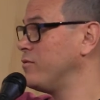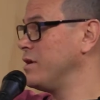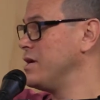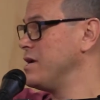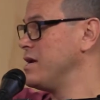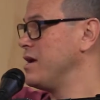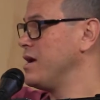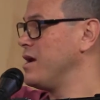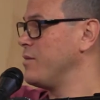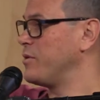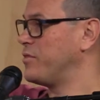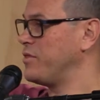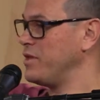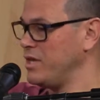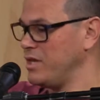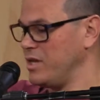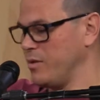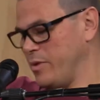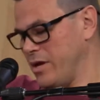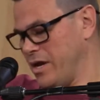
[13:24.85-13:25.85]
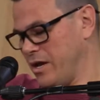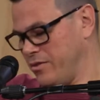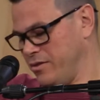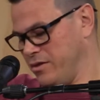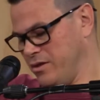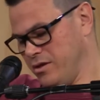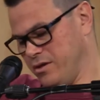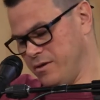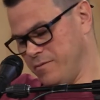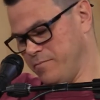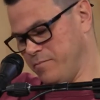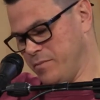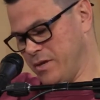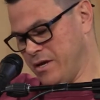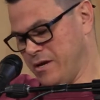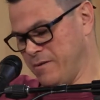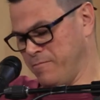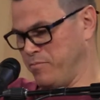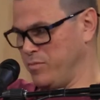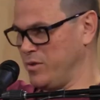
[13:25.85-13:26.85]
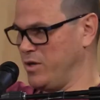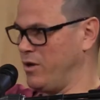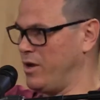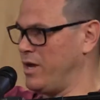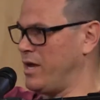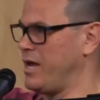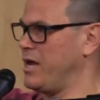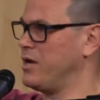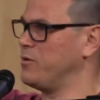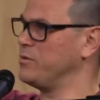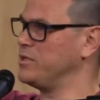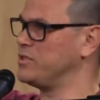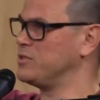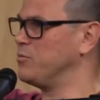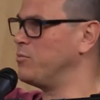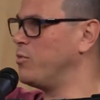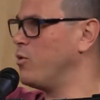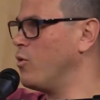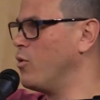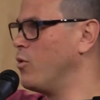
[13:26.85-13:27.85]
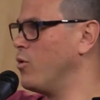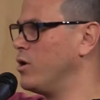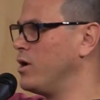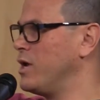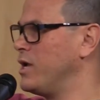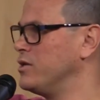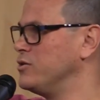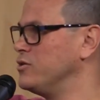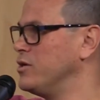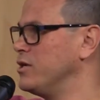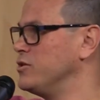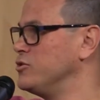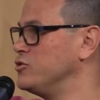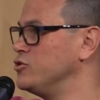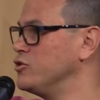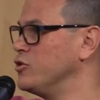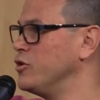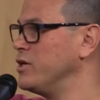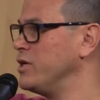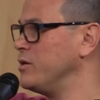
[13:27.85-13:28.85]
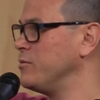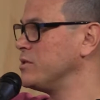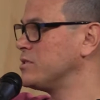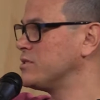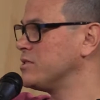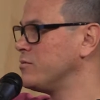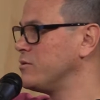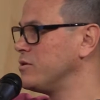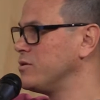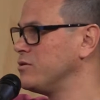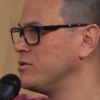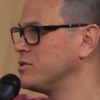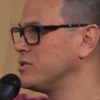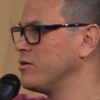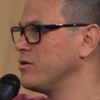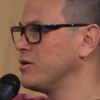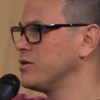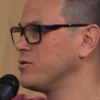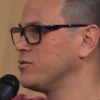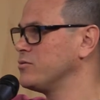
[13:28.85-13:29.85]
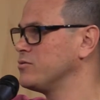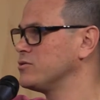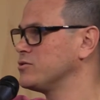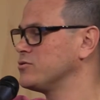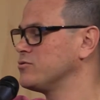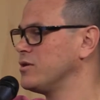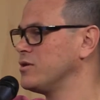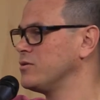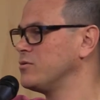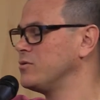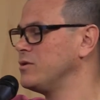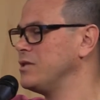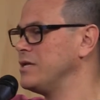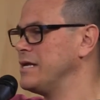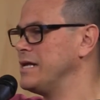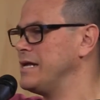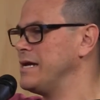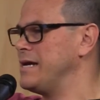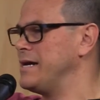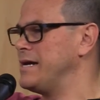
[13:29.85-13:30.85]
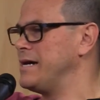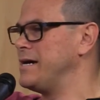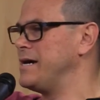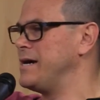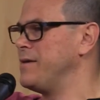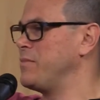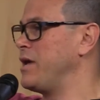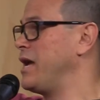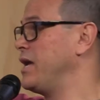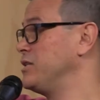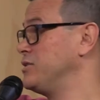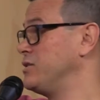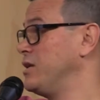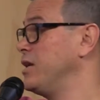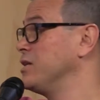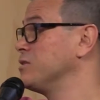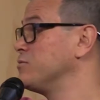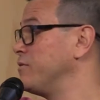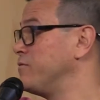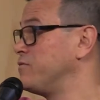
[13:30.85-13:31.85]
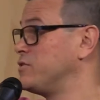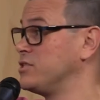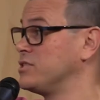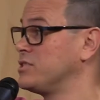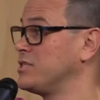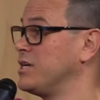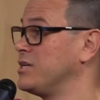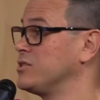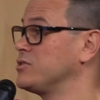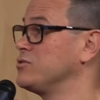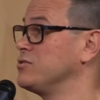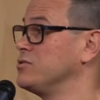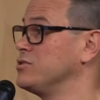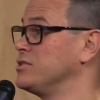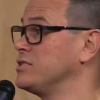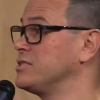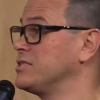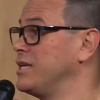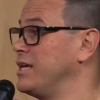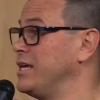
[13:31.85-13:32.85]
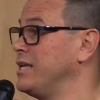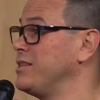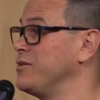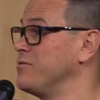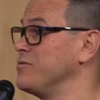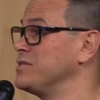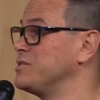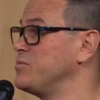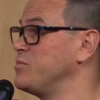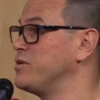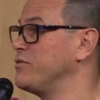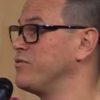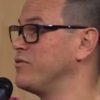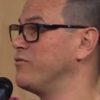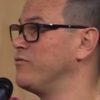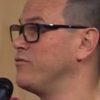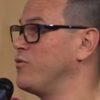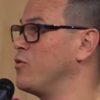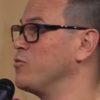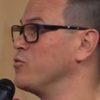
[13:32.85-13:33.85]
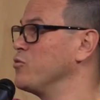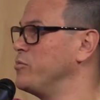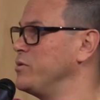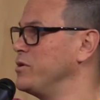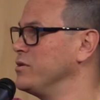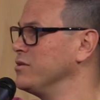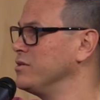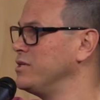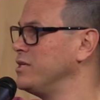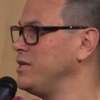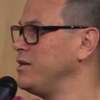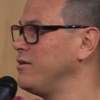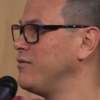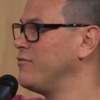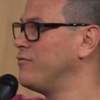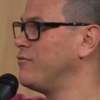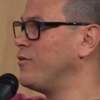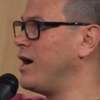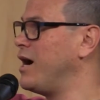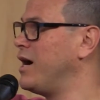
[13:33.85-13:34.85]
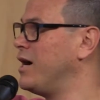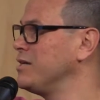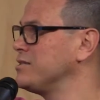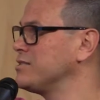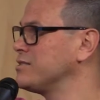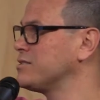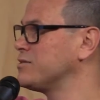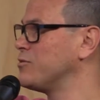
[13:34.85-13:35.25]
But thinking about the, how do we support and journey with someone who's going through a struggle, as we've just touched on just there is a bit of a vulnerability for us